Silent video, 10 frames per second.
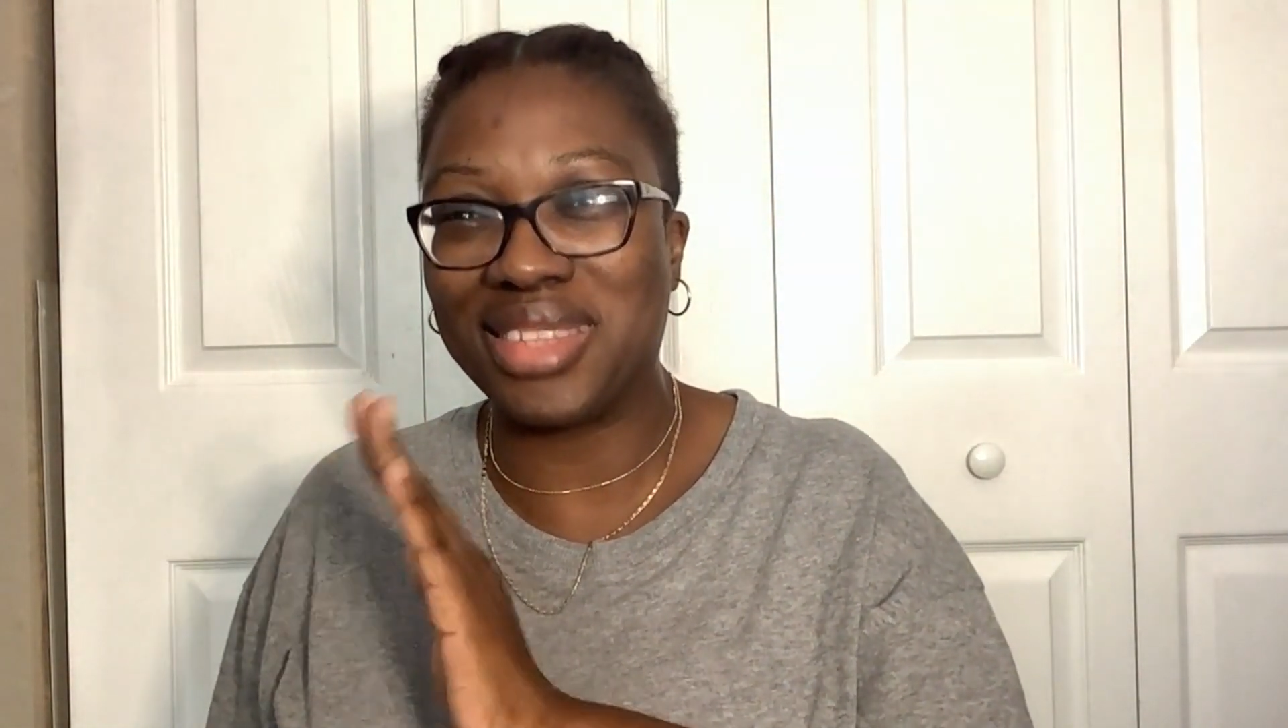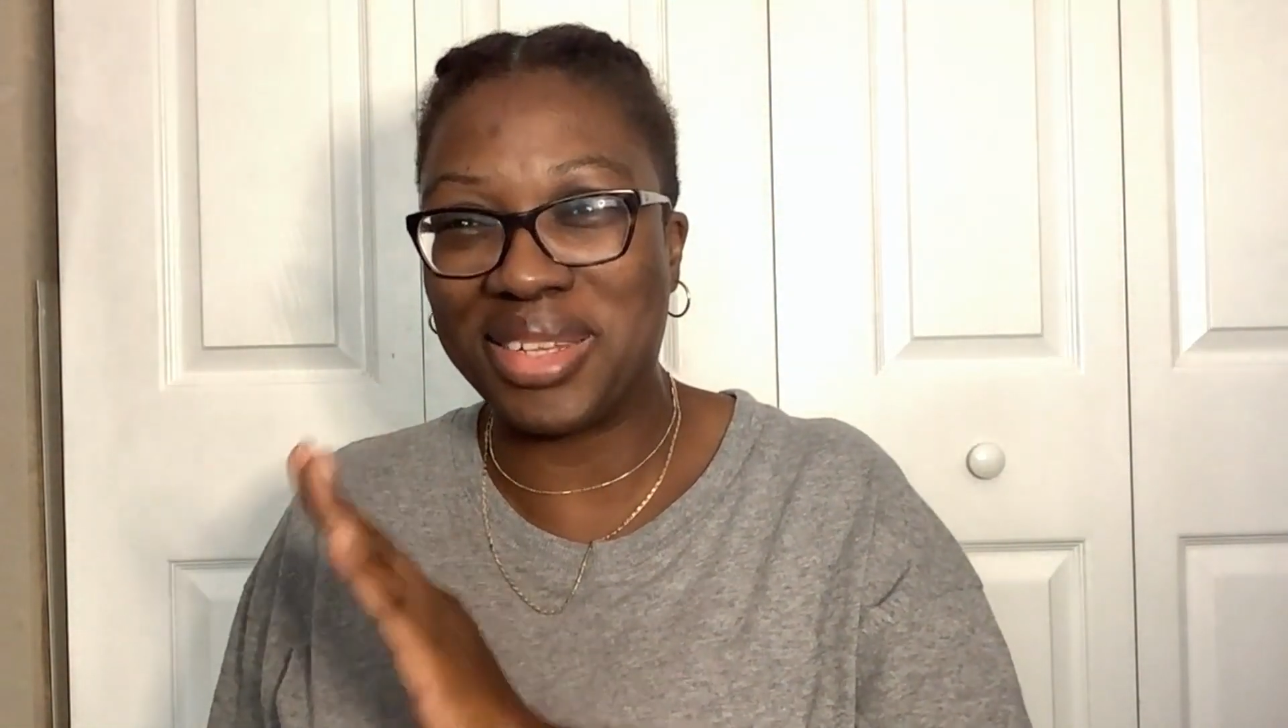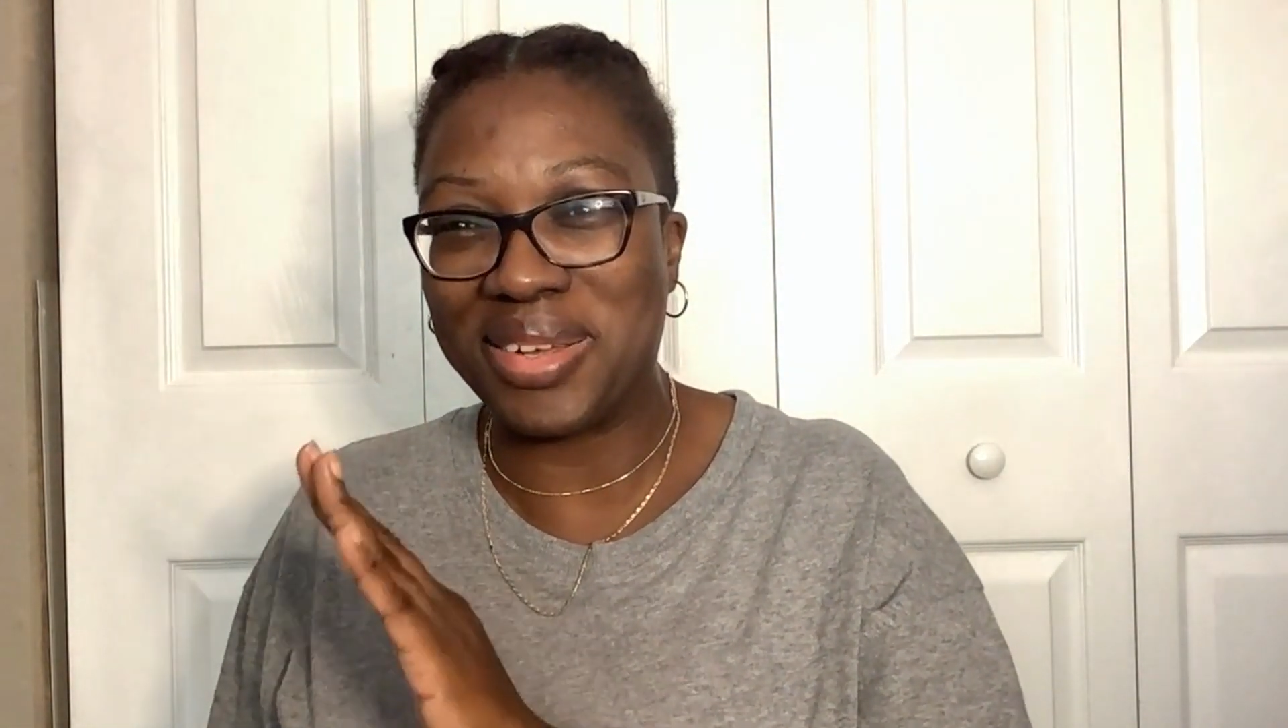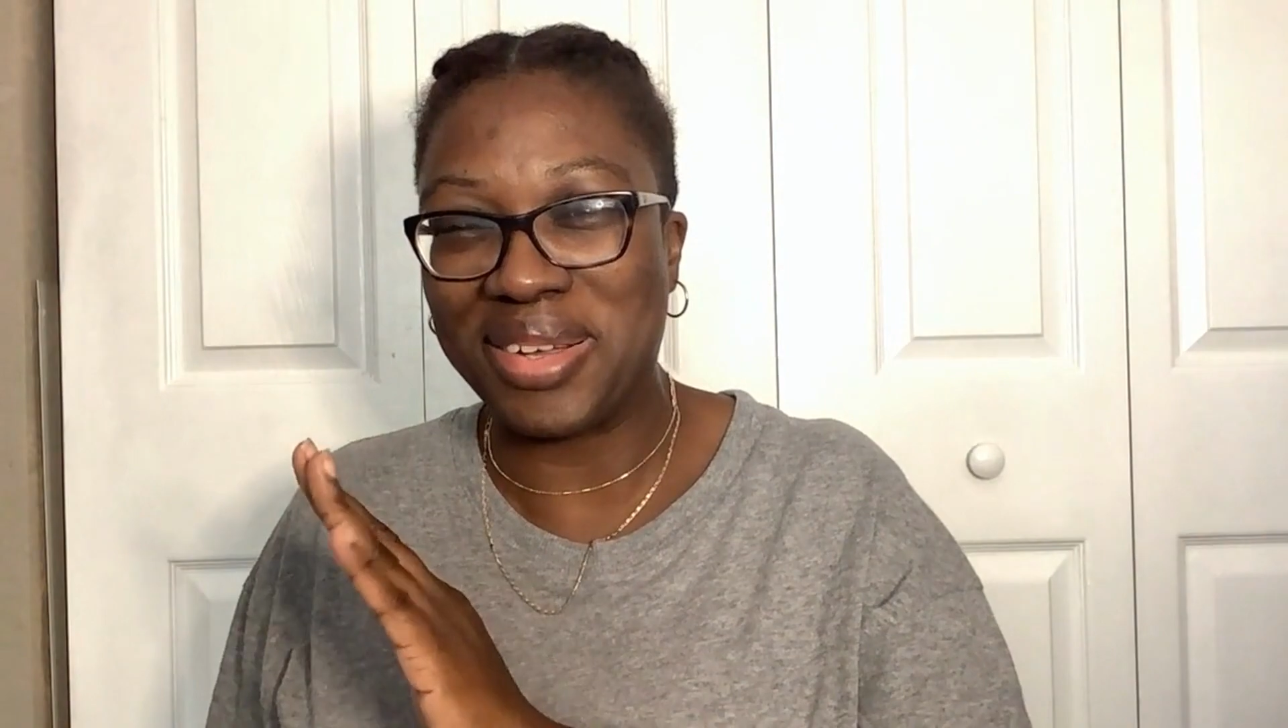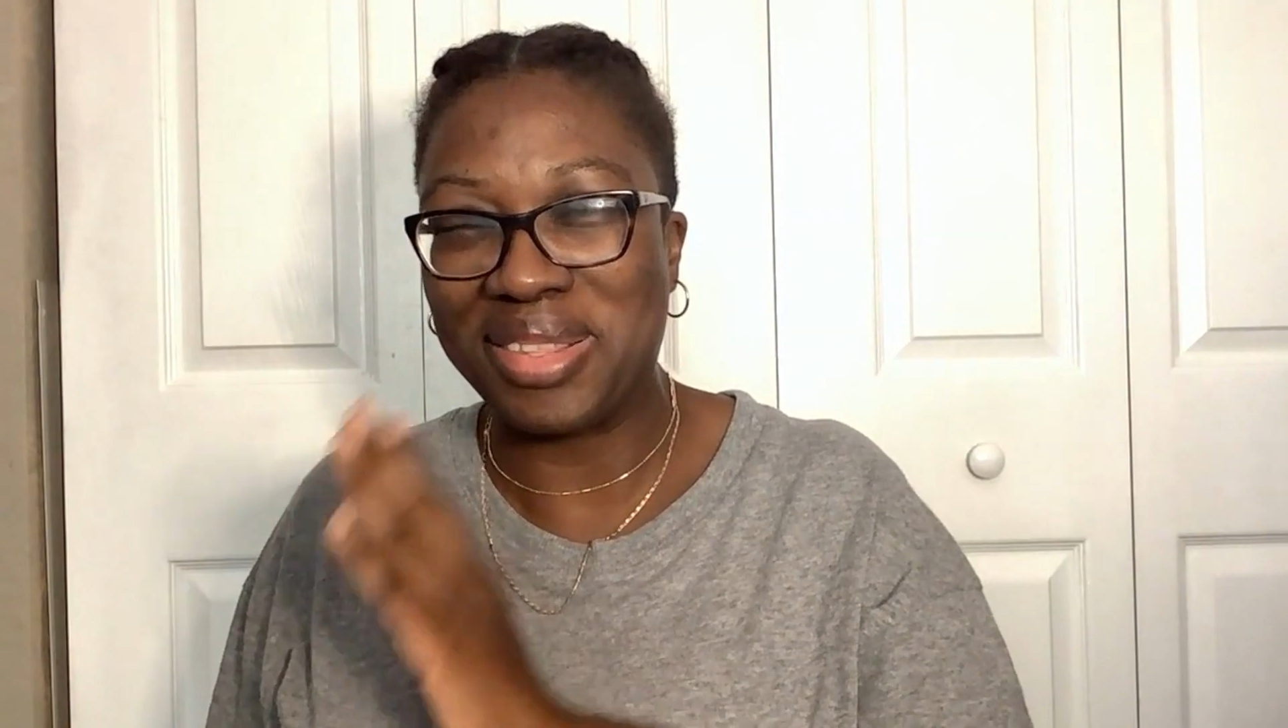10
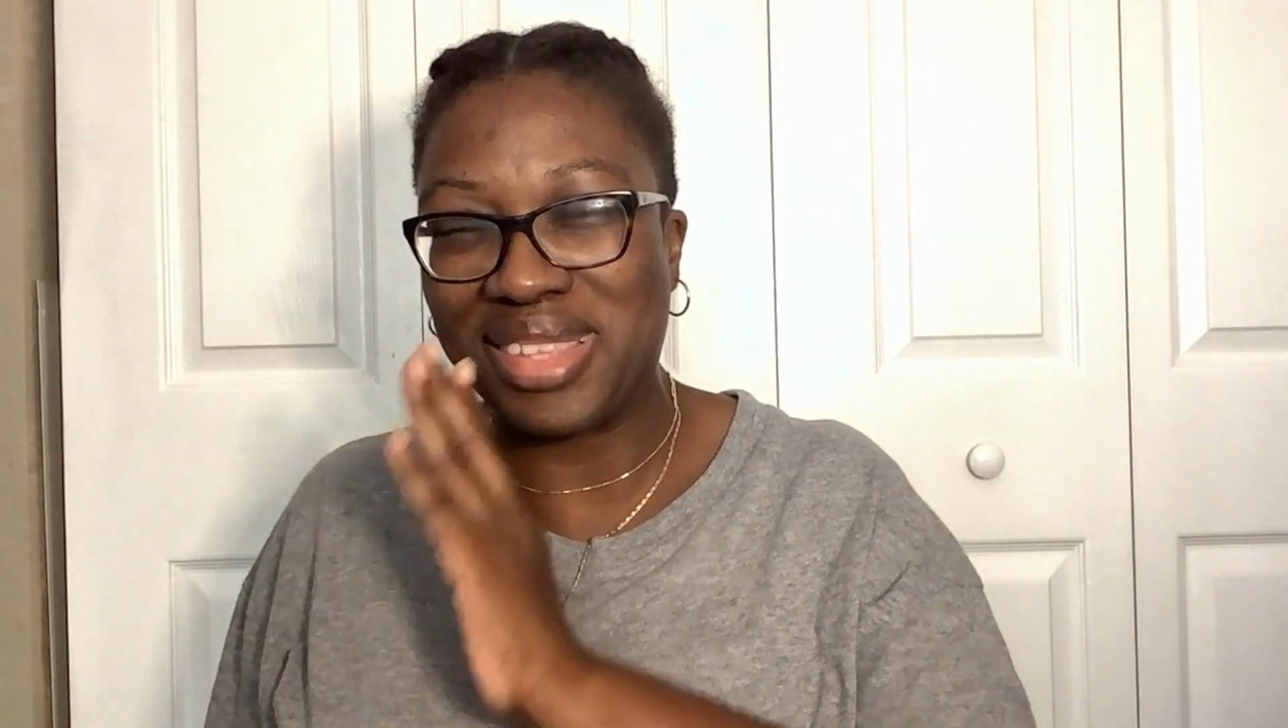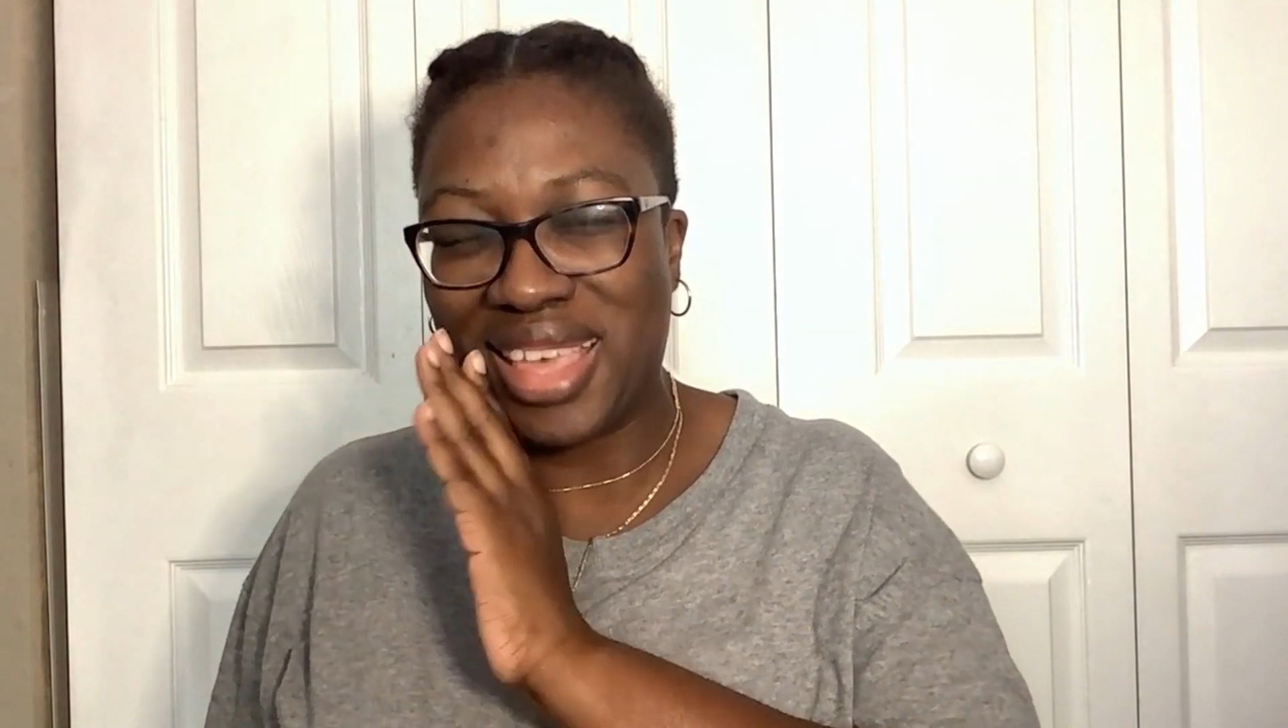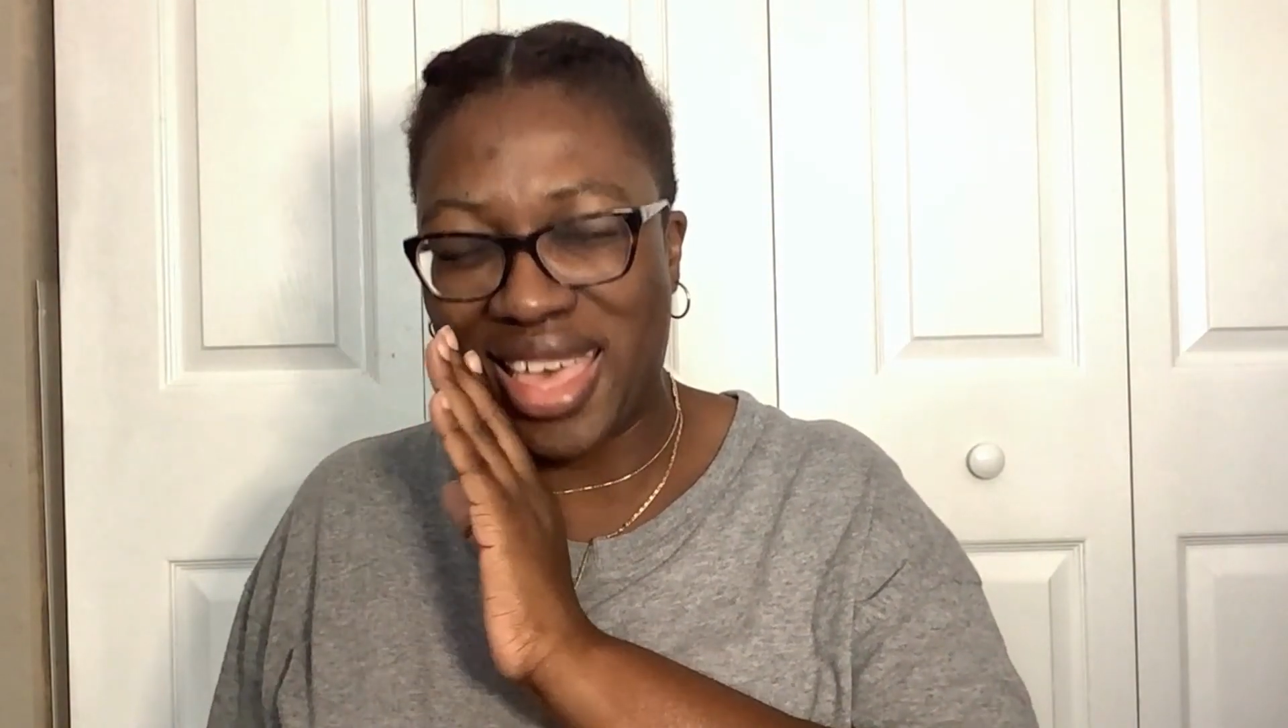yards.